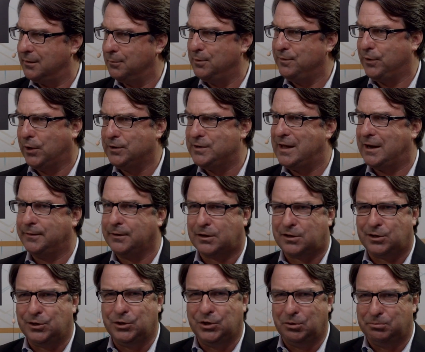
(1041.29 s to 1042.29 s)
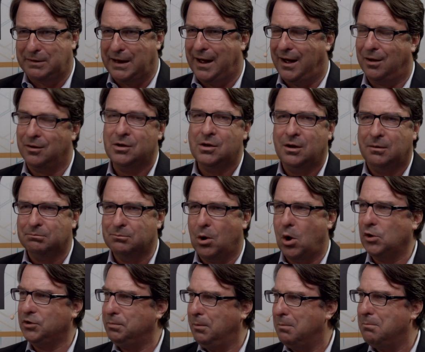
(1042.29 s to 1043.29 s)
We've heard that on theCUBE now,
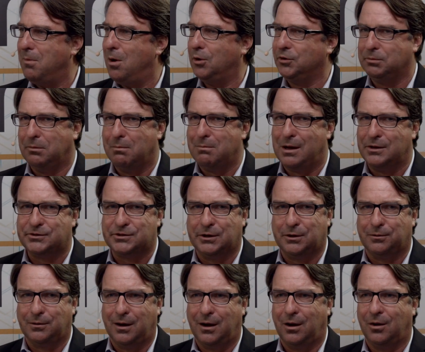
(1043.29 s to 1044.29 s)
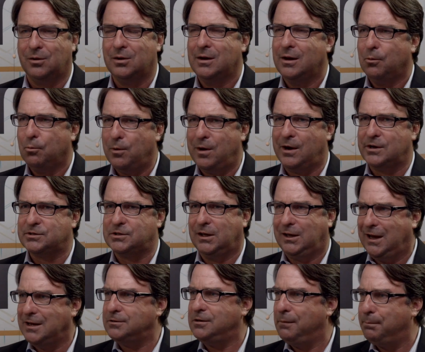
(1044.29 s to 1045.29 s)
multiple months in a row. Yeah. Where's the
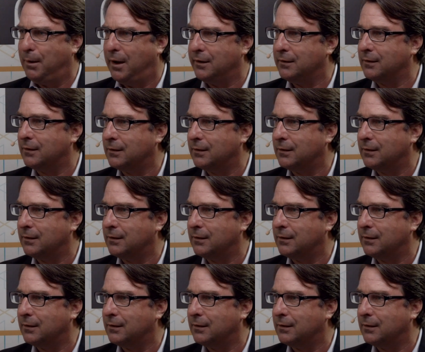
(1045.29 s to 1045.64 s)
easy button?